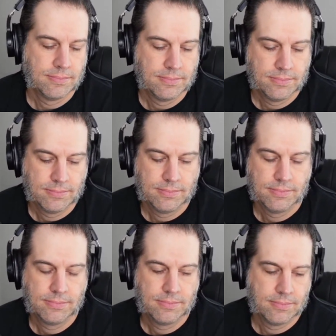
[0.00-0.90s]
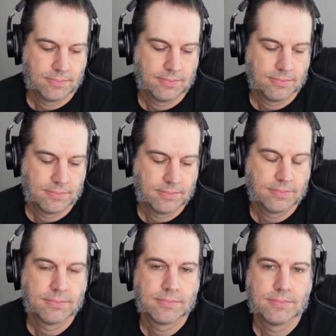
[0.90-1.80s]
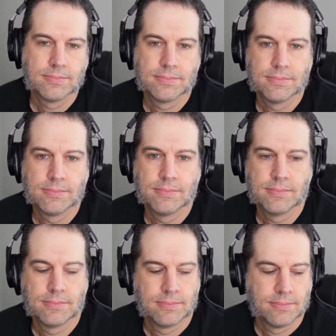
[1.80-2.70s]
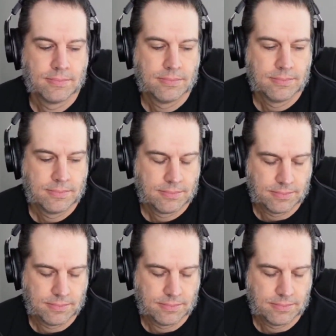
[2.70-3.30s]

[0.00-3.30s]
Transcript: The person shown says nothing.